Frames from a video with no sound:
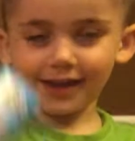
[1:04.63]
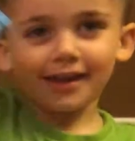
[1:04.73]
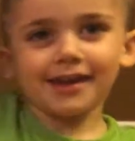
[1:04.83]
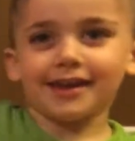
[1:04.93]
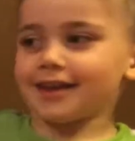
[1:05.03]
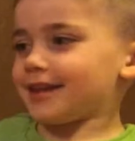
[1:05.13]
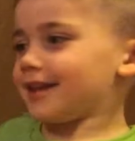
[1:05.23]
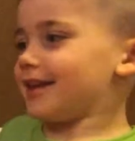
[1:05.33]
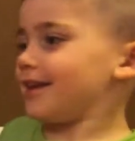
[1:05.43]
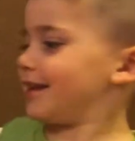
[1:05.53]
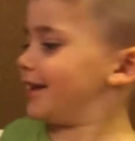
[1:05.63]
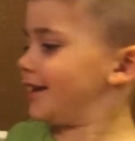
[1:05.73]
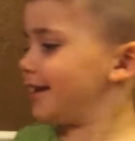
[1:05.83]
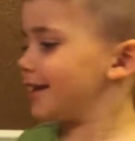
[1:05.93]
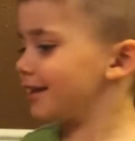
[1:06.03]

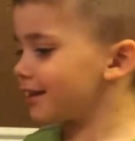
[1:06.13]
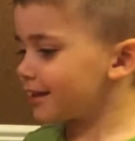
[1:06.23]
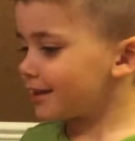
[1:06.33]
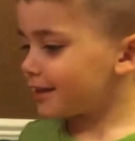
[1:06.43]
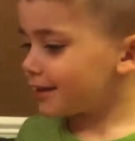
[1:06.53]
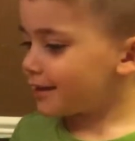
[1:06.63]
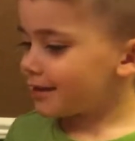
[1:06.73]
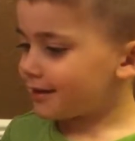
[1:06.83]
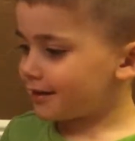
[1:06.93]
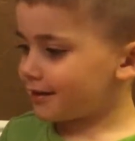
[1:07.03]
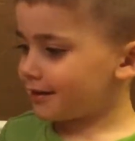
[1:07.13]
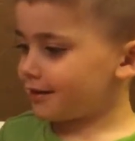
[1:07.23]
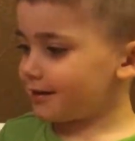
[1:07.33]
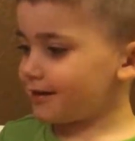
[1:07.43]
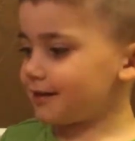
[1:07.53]

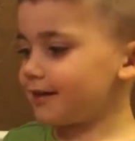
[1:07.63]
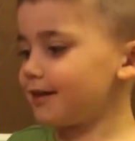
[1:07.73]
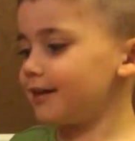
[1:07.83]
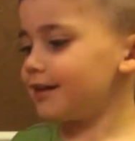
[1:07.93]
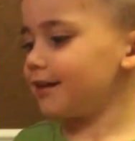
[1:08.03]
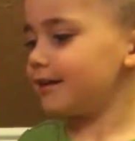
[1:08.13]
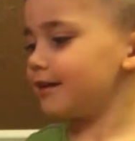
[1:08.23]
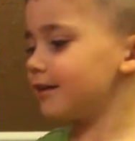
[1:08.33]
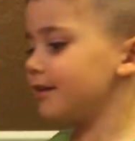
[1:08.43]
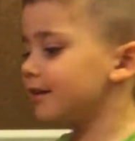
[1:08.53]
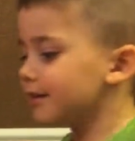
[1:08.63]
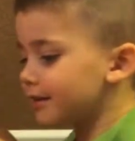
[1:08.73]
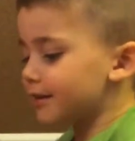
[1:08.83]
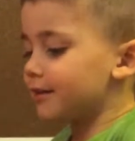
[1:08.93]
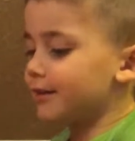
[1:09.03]

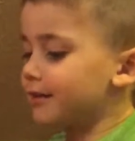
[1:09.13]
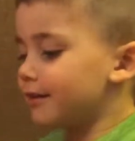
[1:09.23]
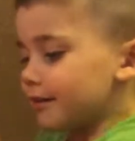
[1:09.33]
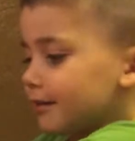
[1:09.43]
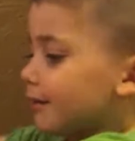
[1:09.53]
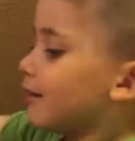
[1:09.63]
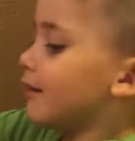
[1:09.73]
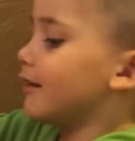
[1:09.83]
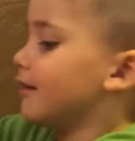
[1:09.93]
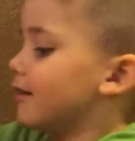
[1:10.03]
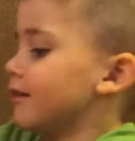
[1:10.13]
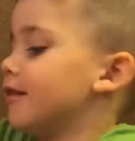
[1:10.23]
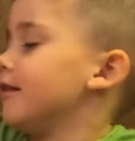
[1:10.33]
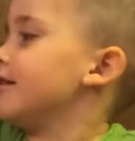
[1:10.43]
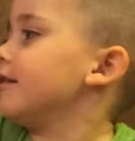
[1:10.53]

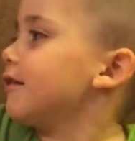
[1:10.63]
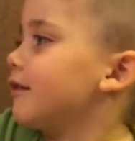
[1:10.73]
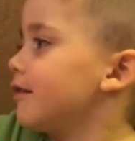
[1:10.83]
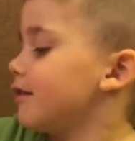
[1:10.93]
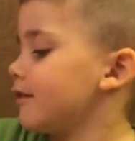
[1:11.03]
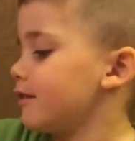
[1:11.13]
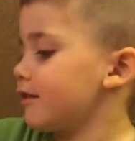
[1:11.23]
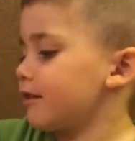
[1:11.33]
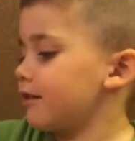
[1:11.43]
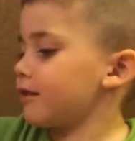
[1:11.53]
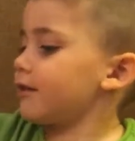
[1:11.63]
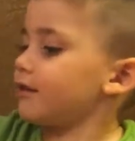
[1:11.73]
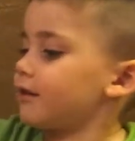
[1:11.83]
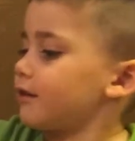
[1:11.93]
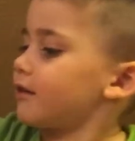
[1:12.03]

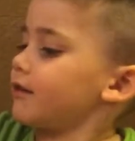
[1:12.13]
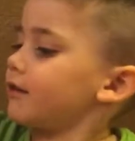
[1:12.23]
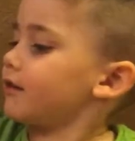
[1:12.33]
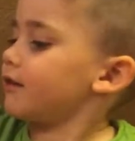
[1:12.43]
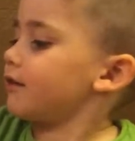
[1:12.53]
This person isn't speaking.